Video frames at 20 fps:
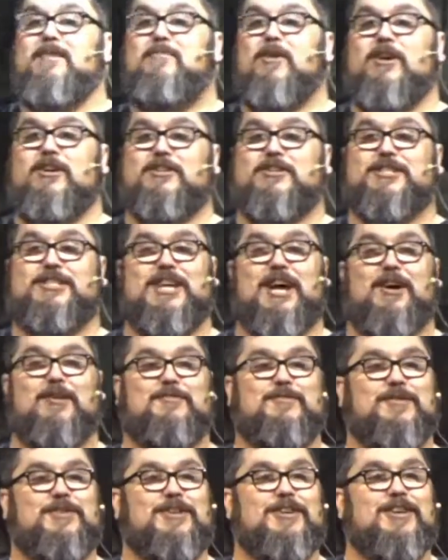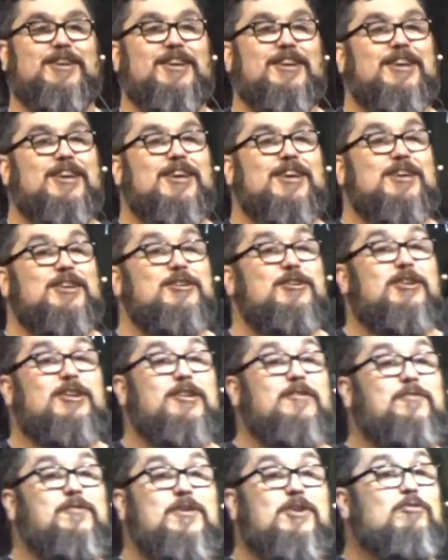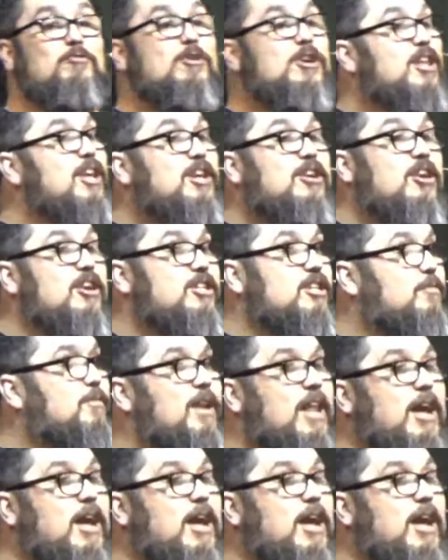about yourself. You're going to feel really good. You're going to be